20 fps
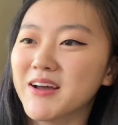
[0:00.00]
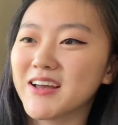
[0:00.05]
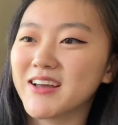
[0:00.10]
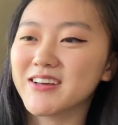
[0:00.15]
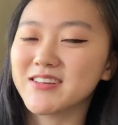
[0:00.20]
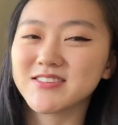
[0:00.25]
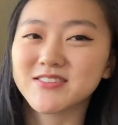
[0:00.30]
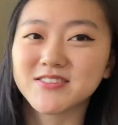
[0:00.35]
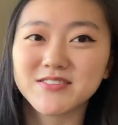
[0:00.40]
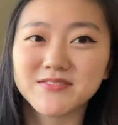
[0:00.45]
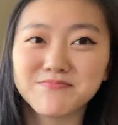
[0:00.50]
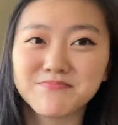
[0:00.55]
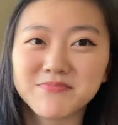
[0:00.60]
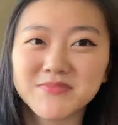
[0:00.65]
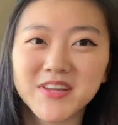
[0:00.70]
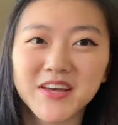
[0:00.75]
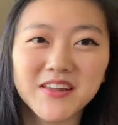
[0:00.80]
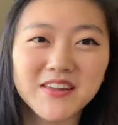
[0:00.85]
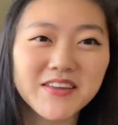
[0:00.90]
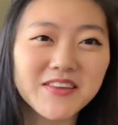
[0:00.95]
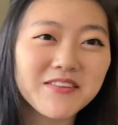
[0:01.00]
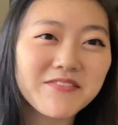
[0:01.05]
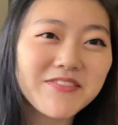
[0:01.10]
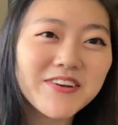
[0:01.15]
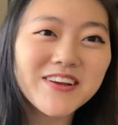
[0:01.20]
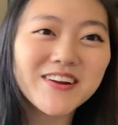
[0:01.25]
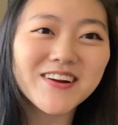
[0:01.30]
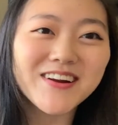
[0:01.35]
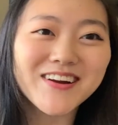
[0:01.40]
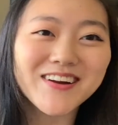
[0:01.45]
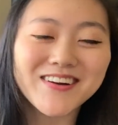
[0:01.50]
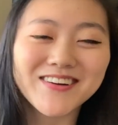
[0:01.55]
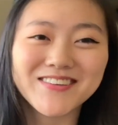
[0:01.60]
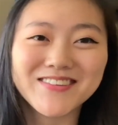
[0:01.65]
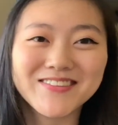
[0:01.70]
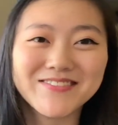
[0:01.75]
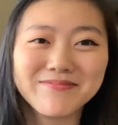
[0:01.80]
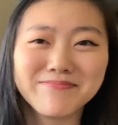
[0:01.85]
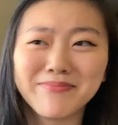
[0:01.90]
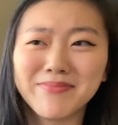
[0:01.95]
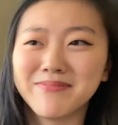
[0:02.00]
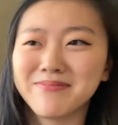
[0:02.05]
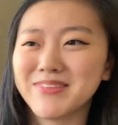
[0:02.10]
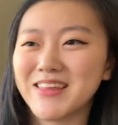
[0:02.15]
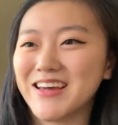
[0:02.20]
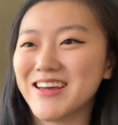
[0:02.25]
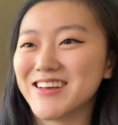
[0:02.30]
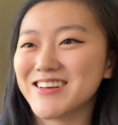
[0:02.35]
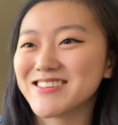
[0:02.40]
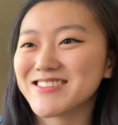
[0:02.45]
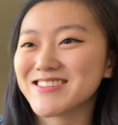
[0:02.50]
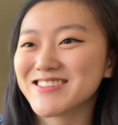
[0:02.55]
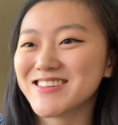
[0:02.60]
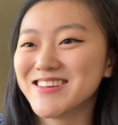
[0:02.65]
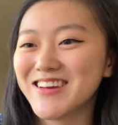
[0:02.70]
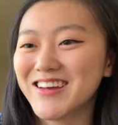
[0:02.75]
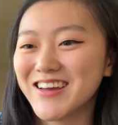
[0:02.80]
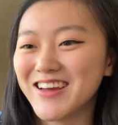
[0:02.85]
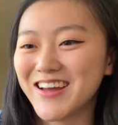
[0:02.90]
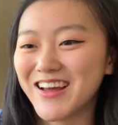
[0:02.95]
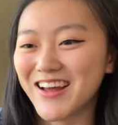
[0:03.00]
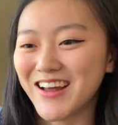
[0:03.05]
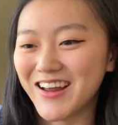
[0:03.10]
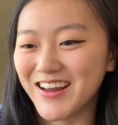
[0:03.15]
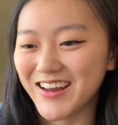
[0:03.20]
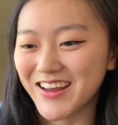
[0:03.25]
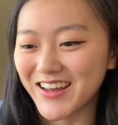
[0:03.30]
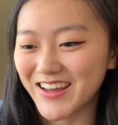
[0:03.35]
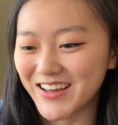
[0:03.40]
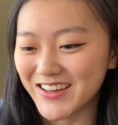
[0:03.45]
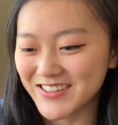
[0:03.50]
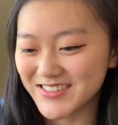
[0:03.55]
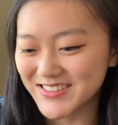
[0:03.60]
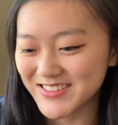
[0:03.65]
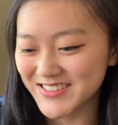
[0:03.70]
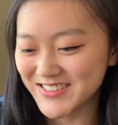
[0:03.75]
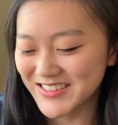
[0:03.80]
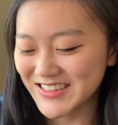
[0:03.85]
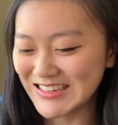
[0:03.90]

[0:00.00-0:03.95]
guess, telling the reader, thanks, I guess.